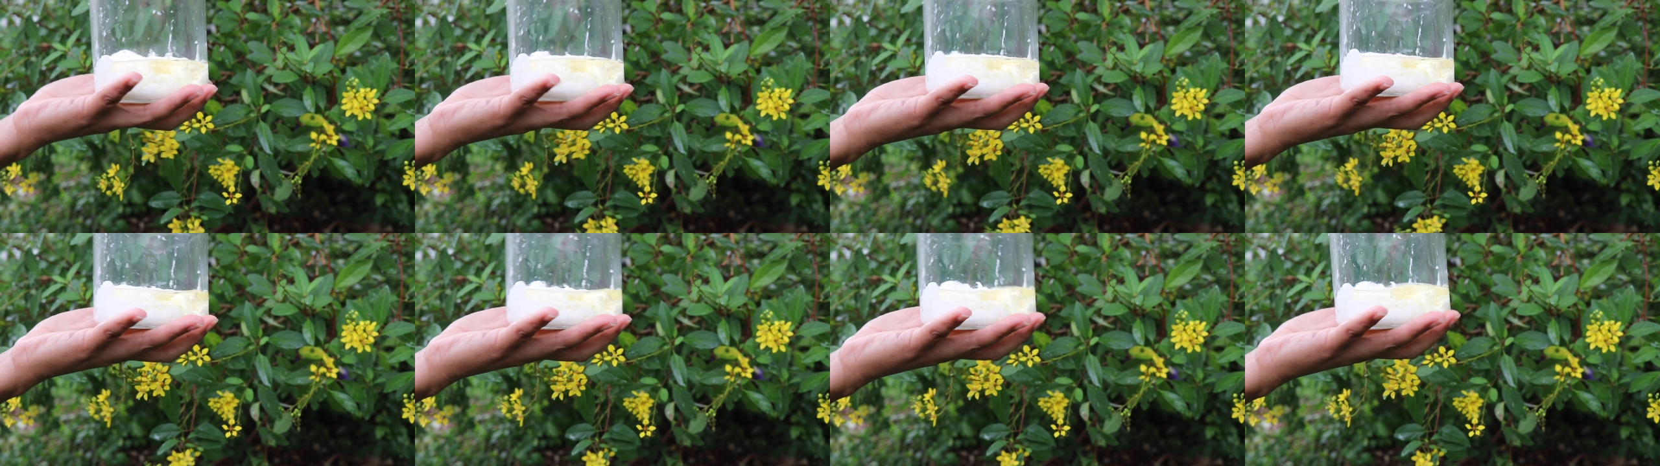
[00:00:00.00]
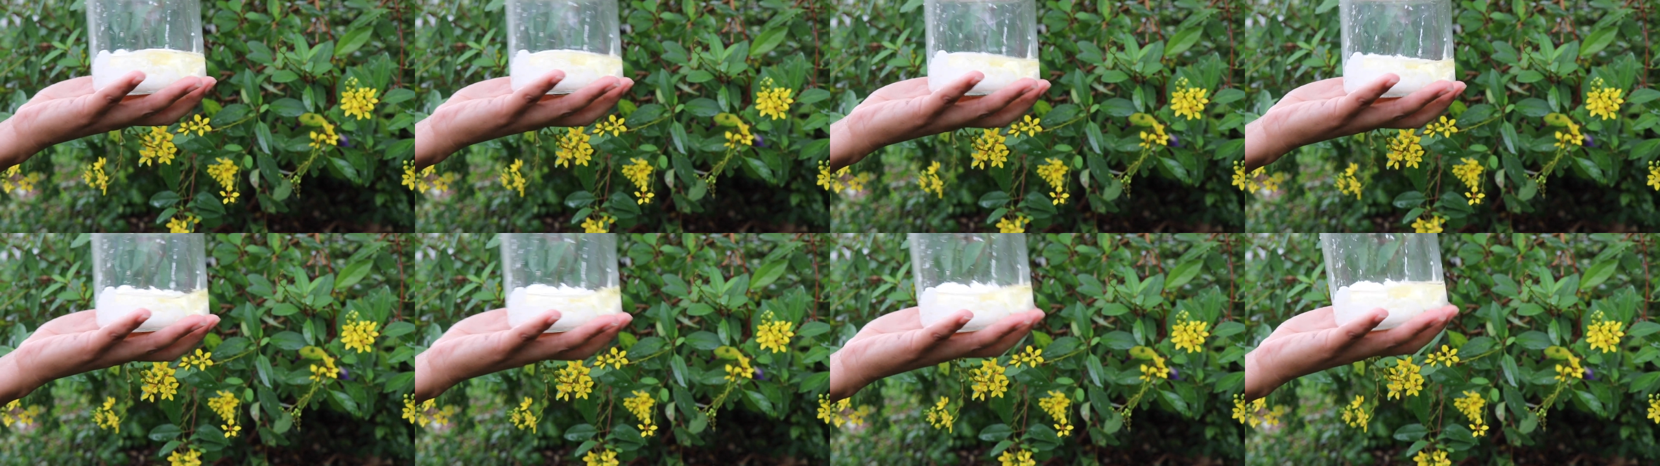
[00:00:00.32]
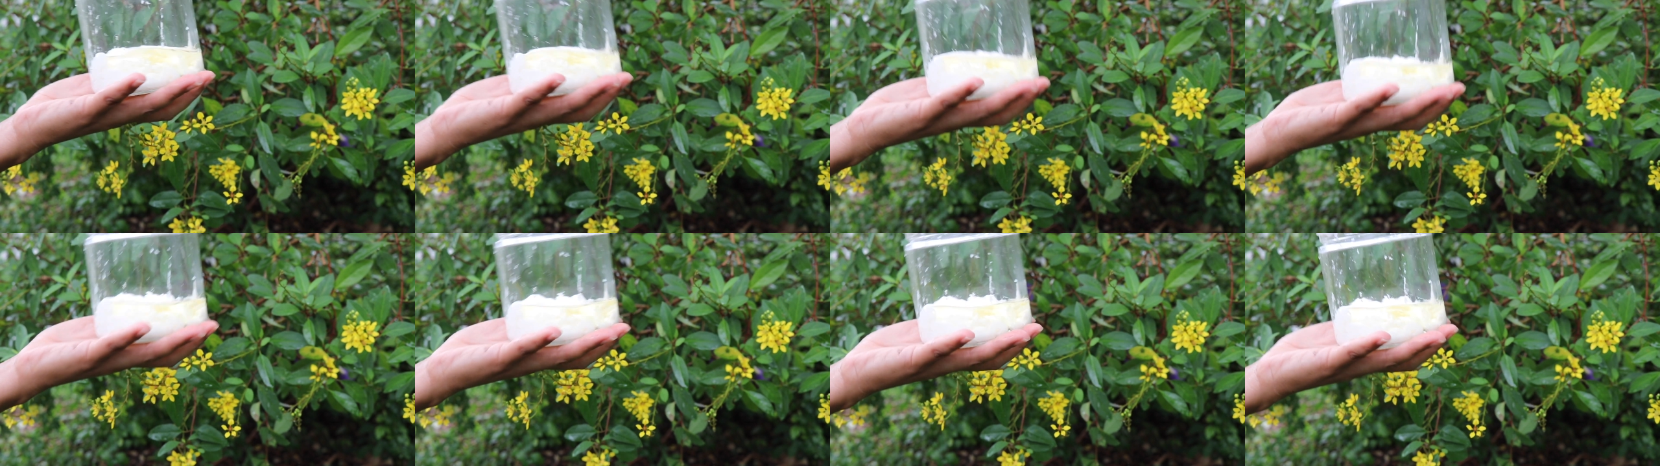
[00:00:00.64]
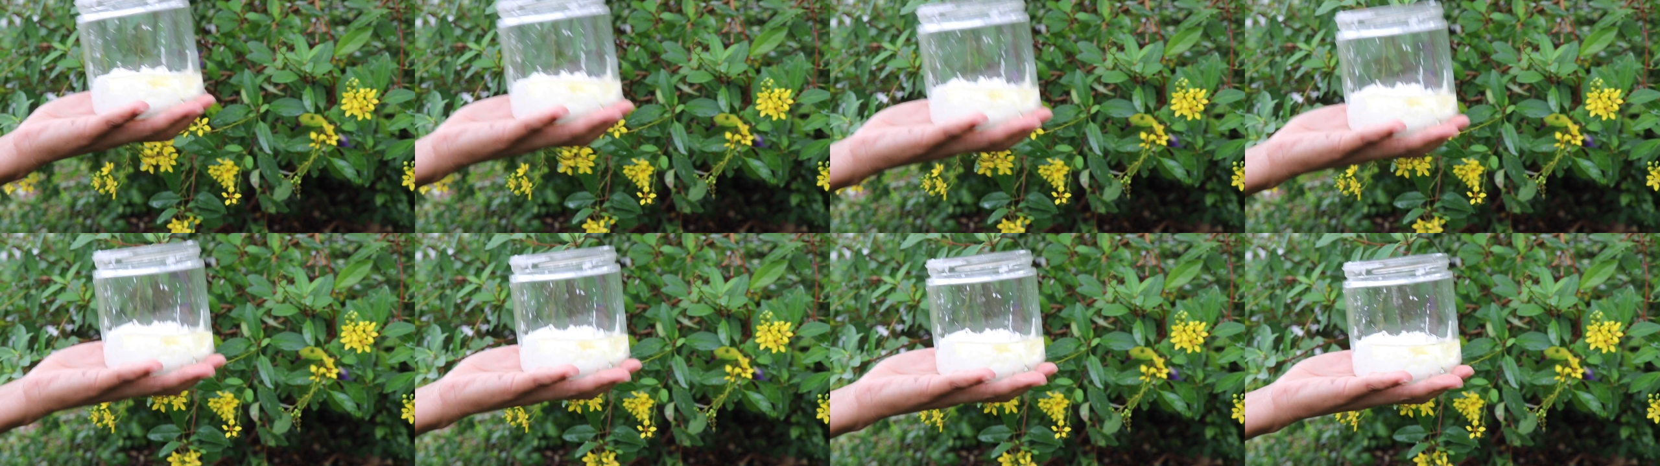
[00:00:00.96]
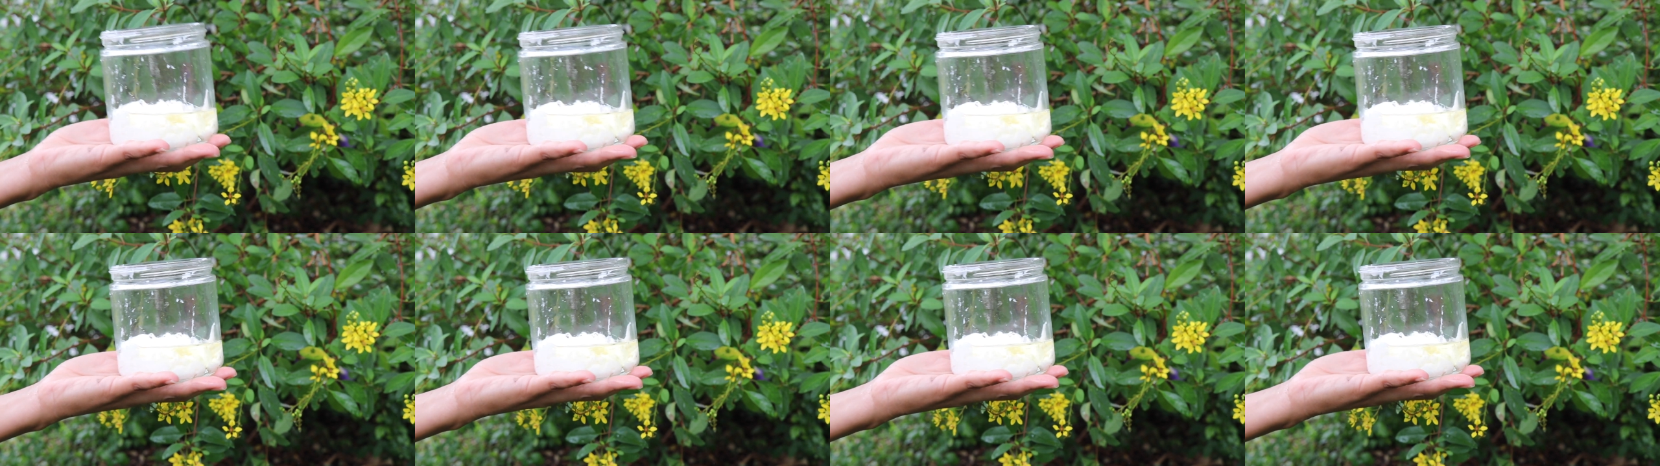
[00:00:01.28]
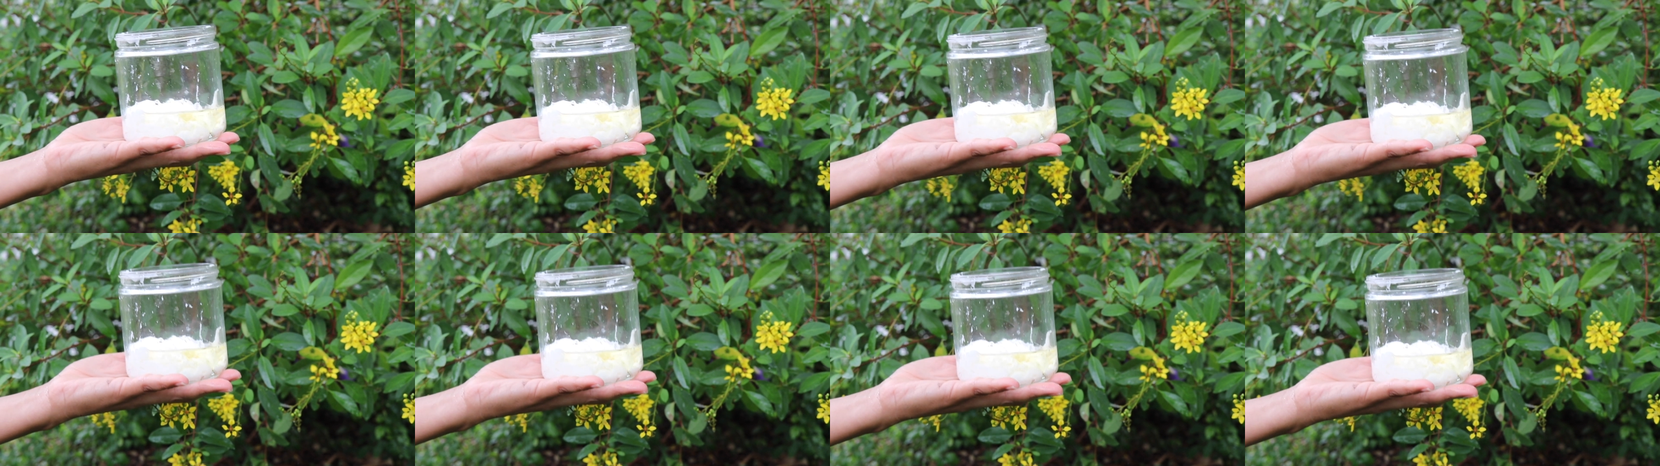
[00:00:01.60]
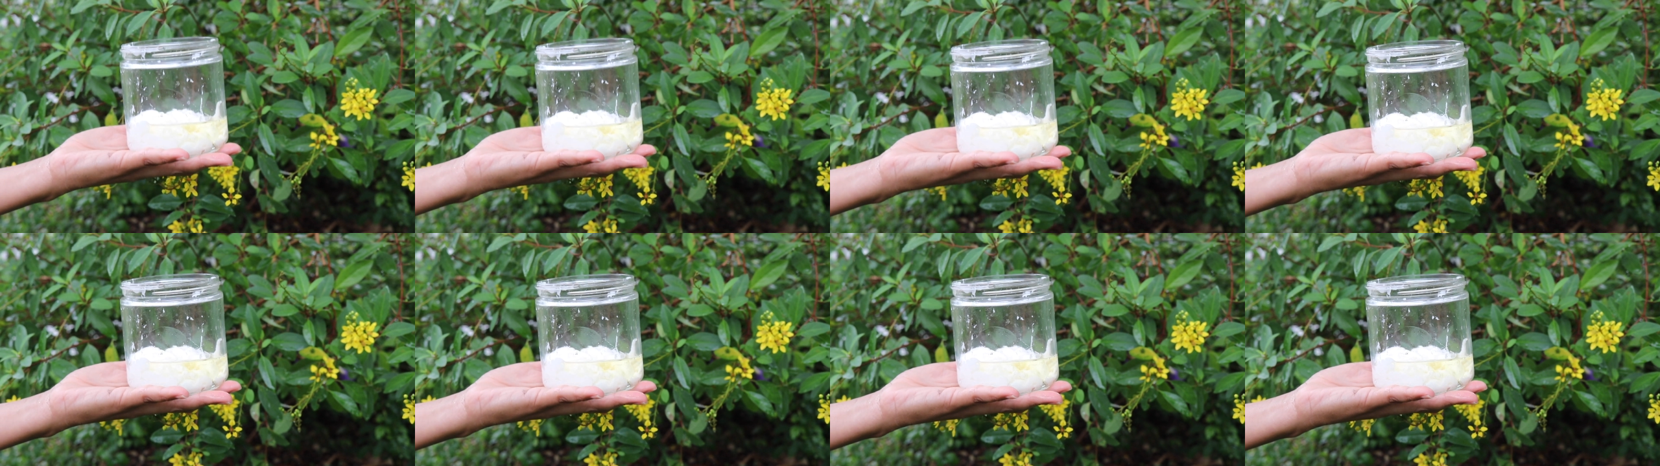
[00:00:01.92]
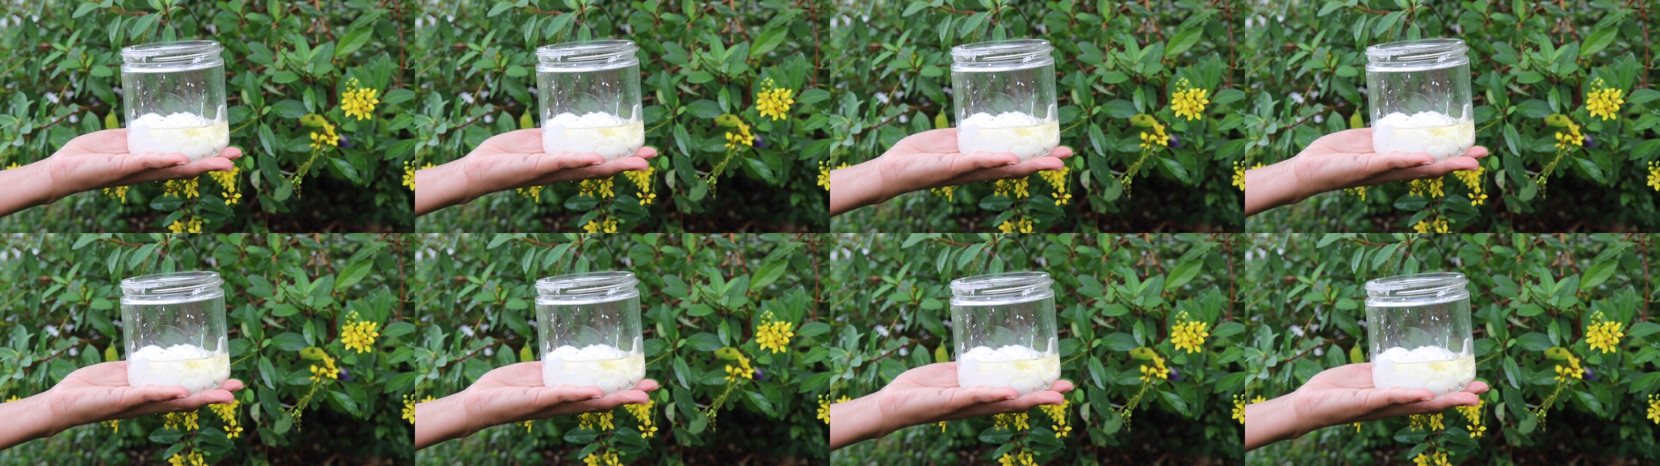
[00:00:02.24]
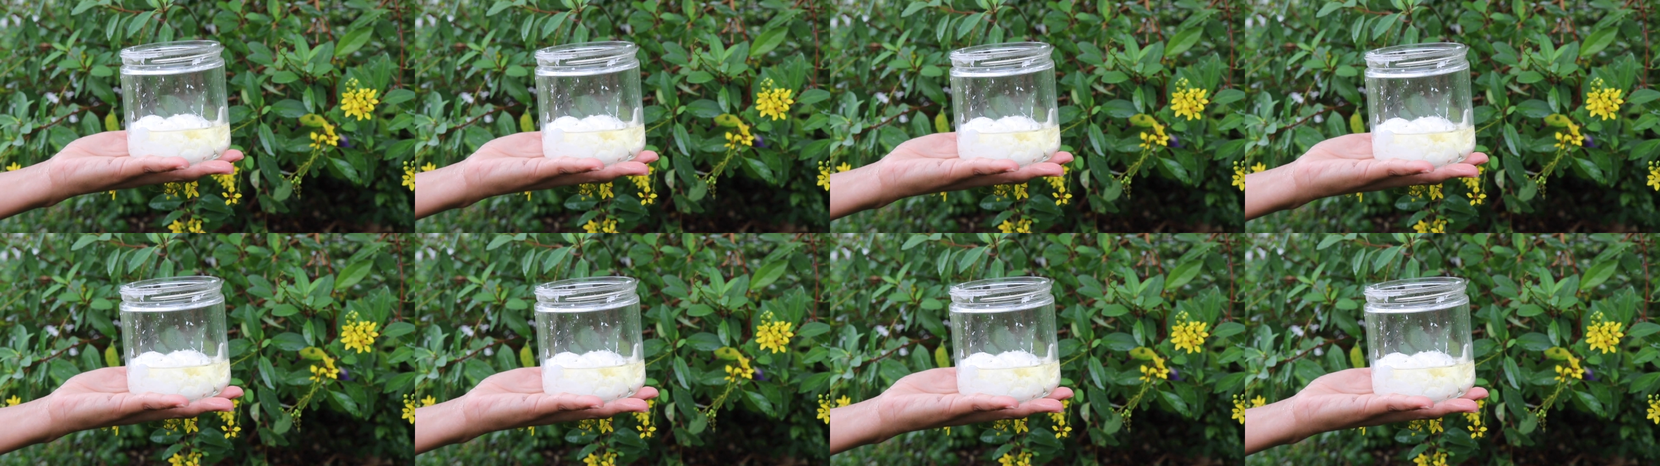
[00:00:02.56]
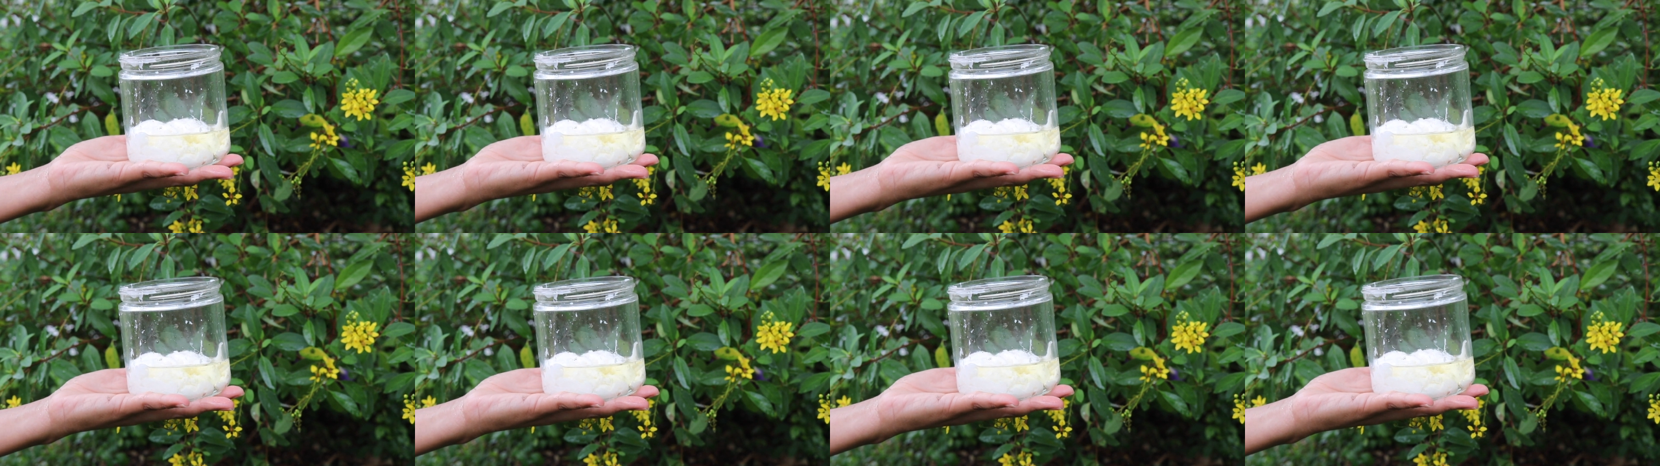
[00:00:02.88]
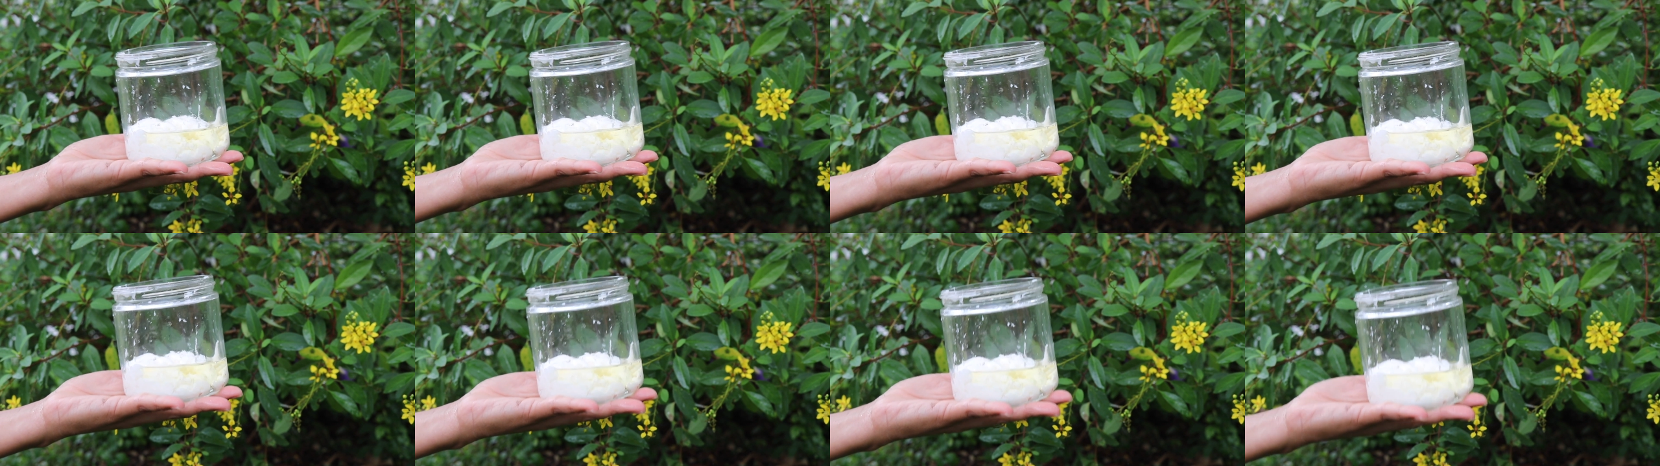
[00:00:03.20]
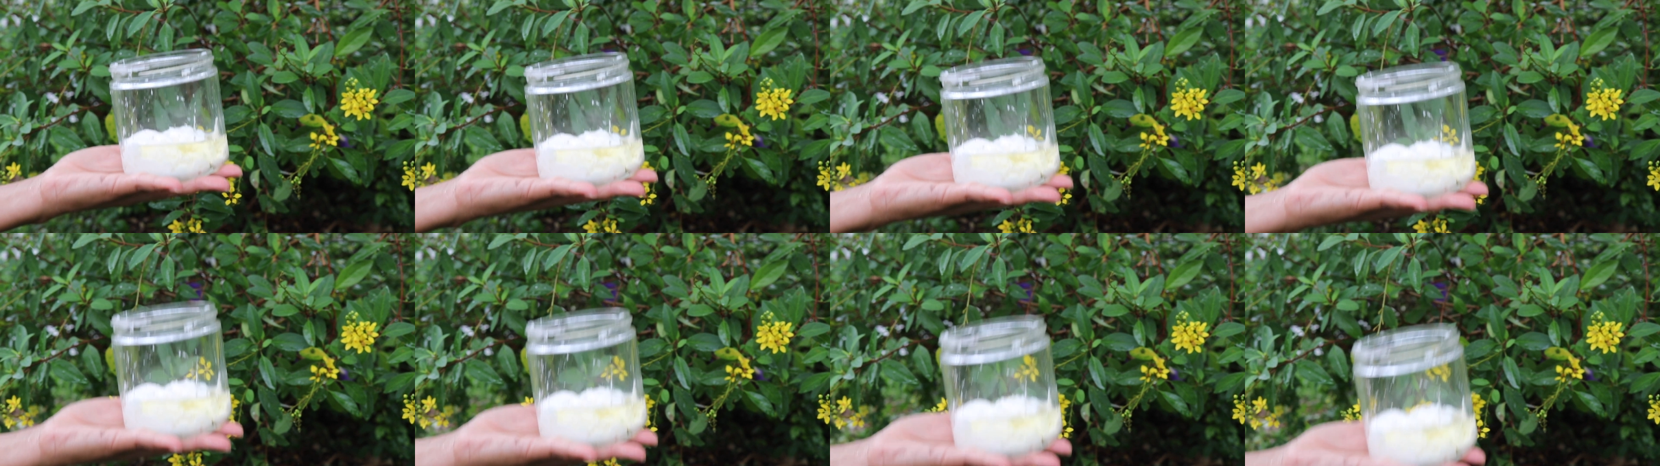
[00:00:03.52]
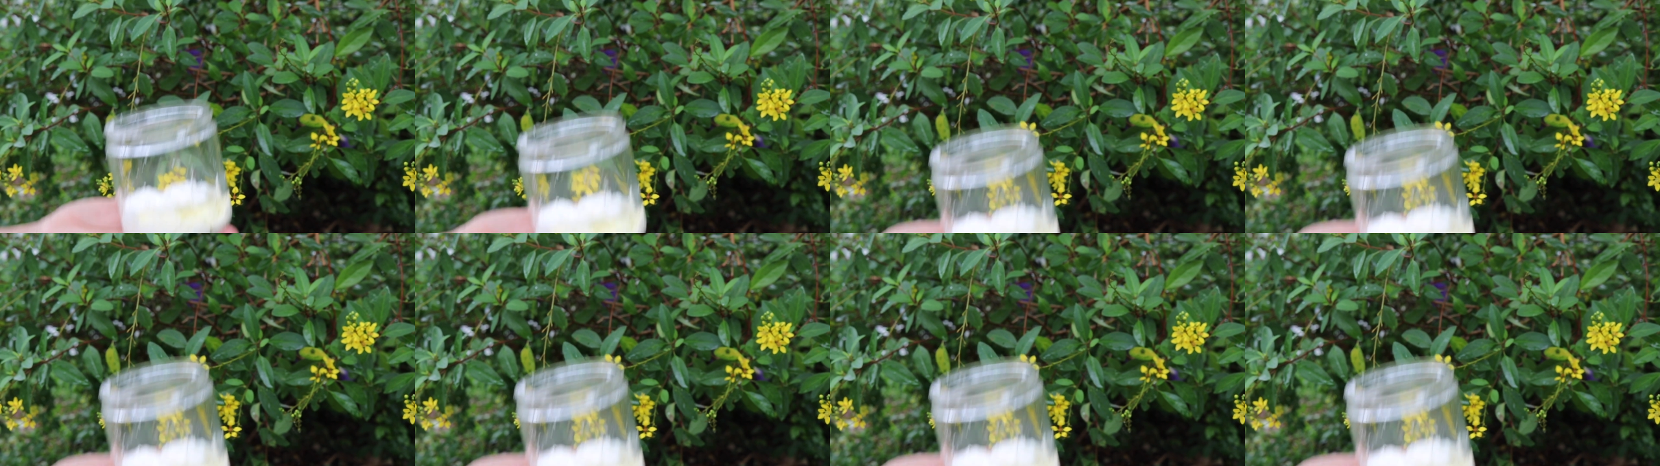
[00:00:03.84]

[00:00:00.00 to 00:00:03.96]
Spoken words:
(no speaker visible)